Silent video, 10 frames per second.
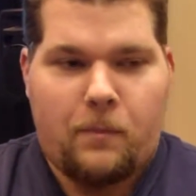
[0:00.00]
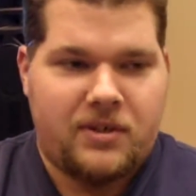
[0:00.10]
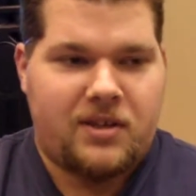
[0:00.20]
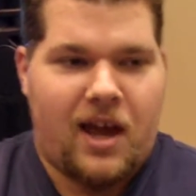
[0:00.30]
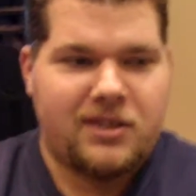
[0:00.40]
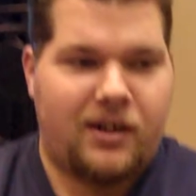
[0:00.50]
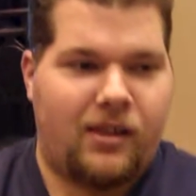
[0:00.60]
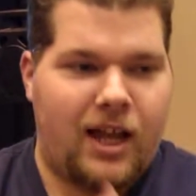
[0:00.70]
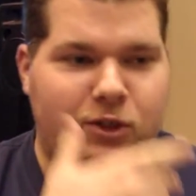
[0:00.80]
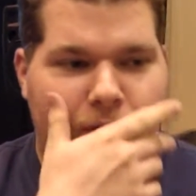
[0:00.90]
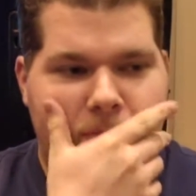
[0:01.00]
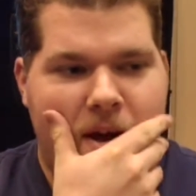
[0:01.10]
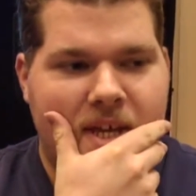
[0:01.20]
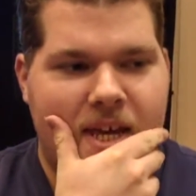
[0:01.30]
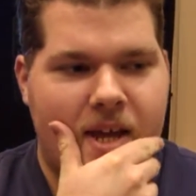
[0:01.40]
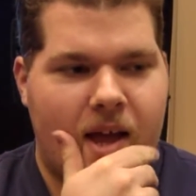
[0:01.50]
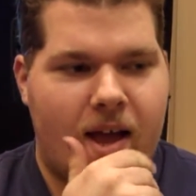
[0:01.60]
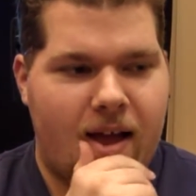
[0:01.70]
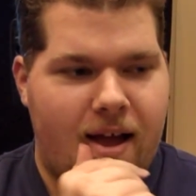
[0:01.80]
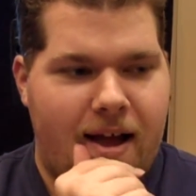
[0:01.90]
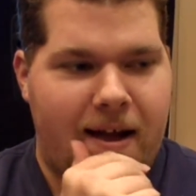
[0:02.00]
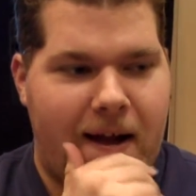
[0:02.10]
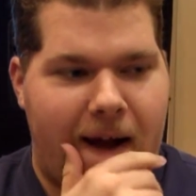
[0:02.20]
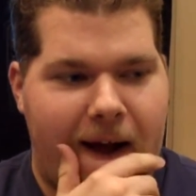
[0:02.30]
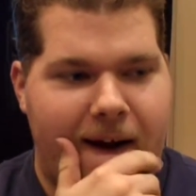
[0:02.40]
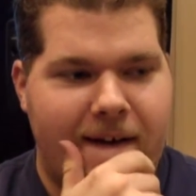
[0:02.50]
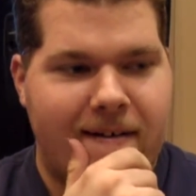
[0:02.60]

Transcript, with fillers: Besides an electric monkey, huh.